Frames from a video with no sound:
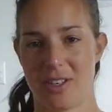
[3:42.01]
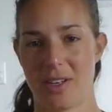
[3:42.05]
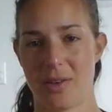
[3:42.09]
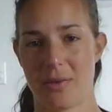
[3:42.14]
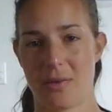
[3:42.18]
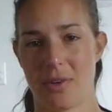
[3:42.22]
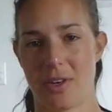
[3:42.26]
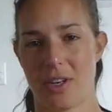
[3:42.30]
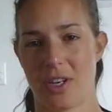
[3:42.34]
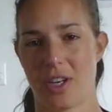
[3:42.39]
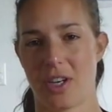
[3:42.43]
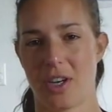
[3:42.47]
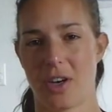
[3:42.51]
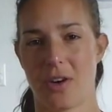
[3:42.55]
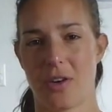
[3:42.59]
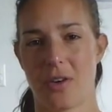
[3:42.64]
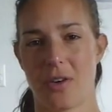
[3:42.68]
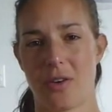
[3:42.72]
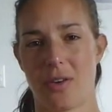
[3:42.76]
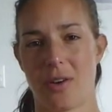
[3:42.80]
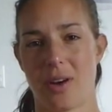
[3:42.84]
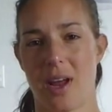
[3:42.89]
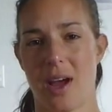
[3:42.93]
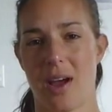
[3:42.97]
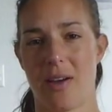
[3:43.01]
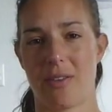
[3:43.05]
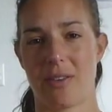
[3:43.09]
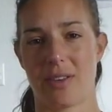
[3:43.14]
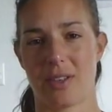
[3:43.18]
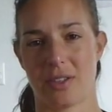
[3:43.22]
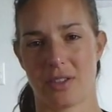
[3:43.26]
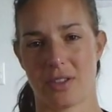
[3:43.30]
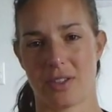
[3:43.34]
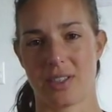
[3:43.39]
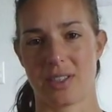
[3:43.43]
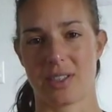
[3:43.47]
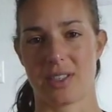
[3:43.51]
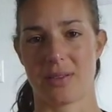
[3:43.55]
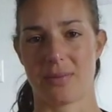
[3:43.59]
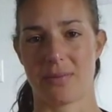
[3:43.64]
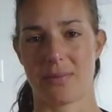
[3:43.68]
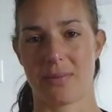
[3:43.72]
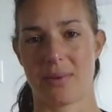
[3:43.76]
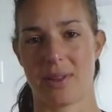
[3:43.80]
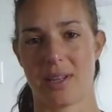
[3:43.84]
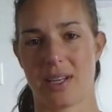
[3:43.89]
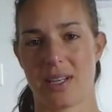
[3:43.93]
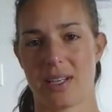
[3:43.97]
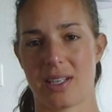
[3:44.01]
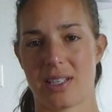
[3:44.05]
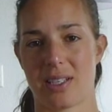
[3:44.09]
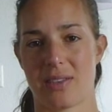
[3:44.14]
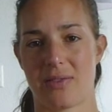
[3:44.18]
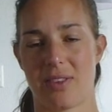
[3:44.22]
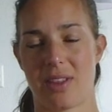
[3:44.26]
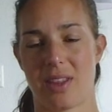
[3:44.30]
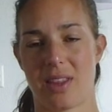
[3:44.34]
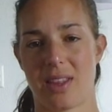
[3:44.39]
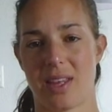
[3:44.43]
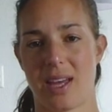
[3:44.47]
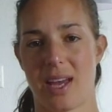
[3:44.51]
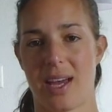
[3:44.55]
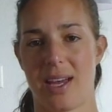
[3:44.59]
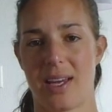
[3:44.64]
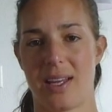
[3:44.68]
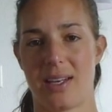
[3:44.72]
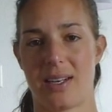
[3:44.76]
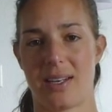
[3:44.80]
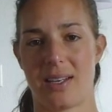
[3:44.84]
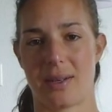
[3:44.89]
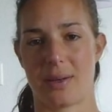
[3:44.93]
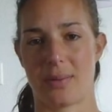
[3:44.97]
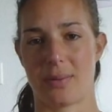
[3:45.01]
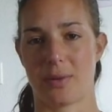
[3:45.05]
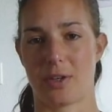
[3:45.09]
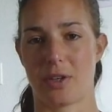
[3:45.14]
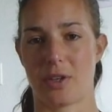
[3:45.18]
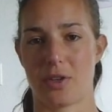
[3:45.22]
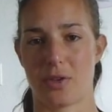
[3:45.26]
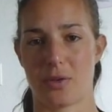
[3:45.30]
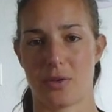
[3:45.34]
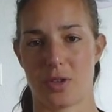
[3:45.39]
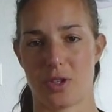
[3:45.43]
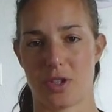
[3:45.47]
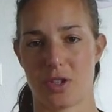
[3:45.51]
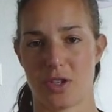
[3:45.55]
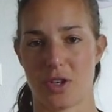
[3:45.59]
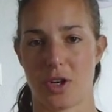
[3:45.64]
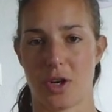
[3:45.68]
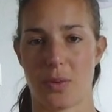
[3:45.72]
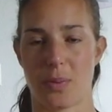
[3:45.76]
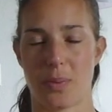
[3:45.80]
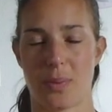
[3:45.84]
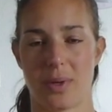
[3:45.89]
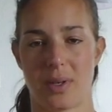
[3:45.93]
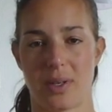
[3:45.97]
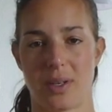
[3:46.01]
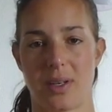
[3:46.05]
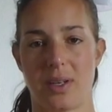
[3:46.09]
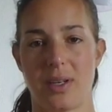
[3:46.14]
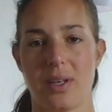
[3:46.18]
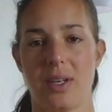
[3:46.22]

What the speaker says: I want to go and have a look at some things for that, go to a shop and